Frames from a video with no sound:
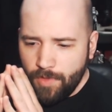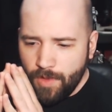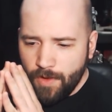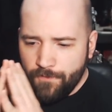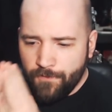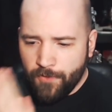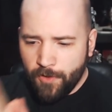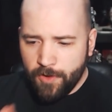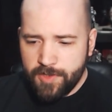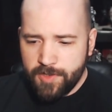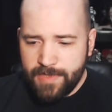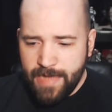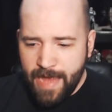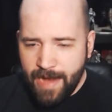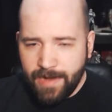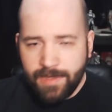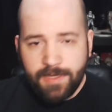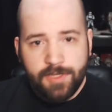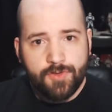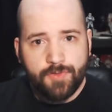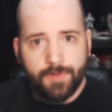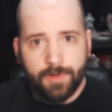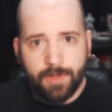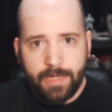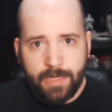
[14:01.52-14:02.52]
First act
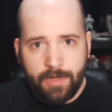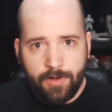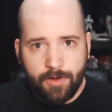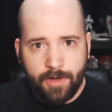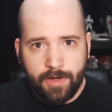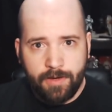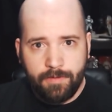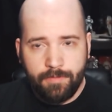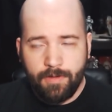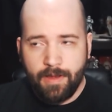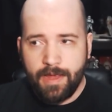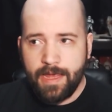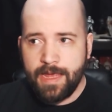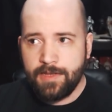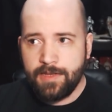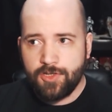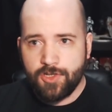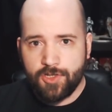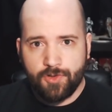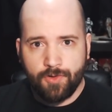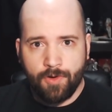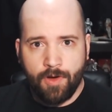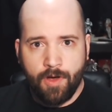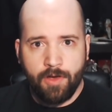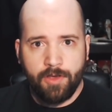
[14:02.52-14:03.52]
is really good. It's
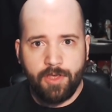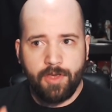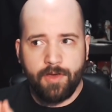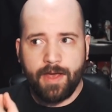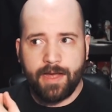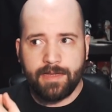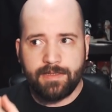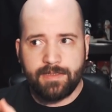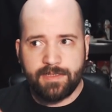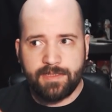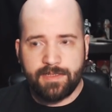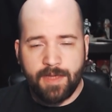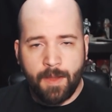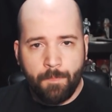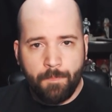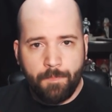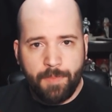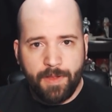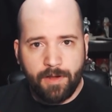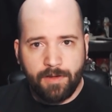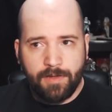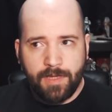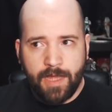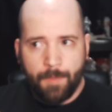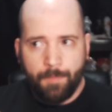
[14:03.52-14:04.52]
strong. You got some
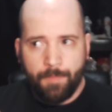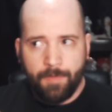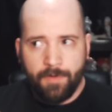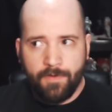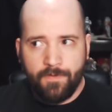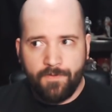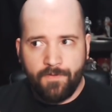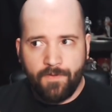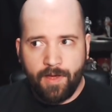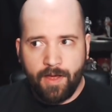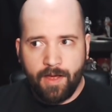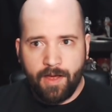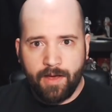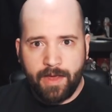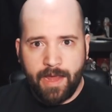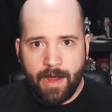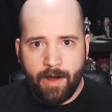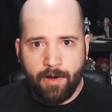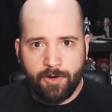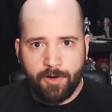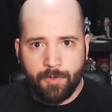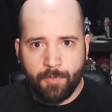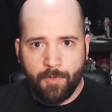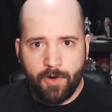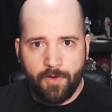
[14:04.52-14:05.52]
build-up of
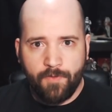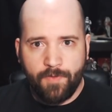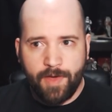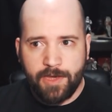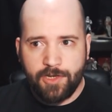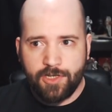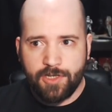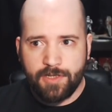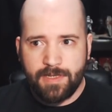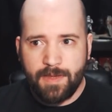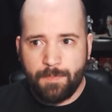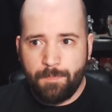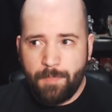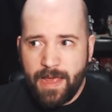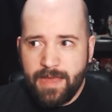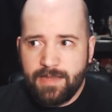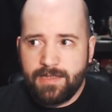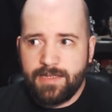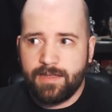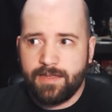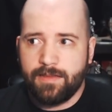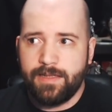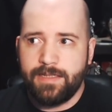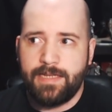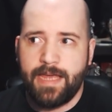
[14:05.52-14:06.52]
character motivations. It
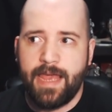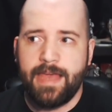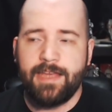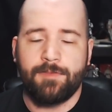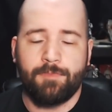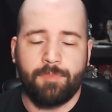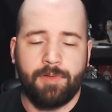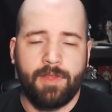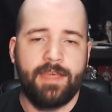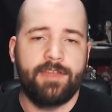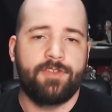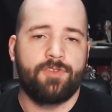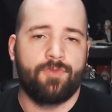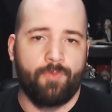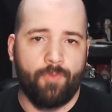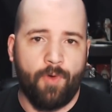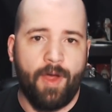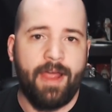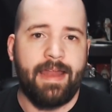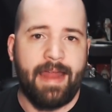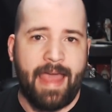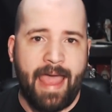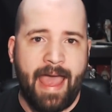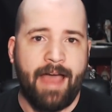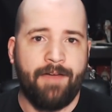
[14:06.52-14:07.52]
basically takes place
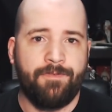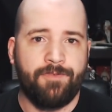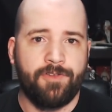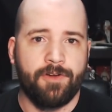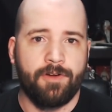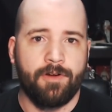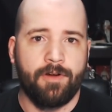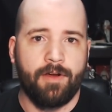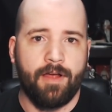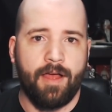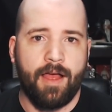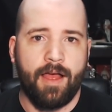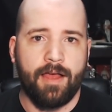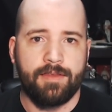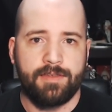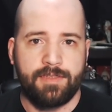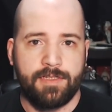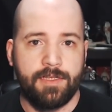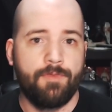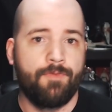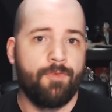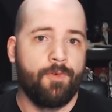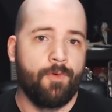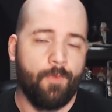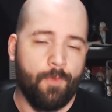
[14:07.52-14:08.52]
right after
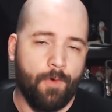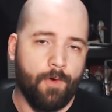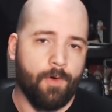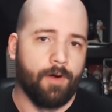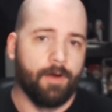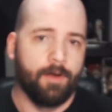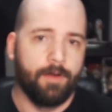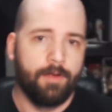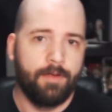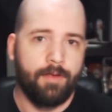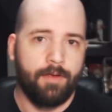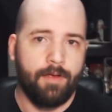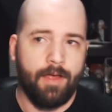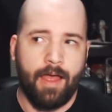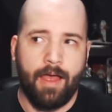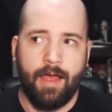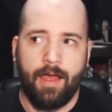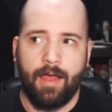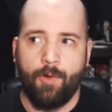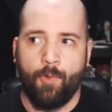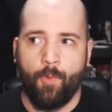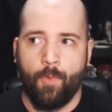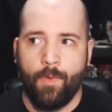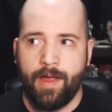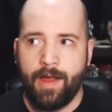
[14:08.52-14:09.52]
Civil War,
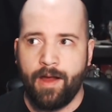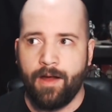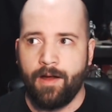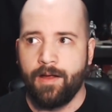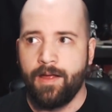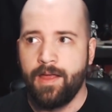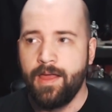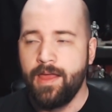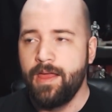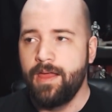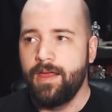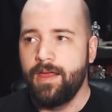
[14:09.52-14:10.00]
where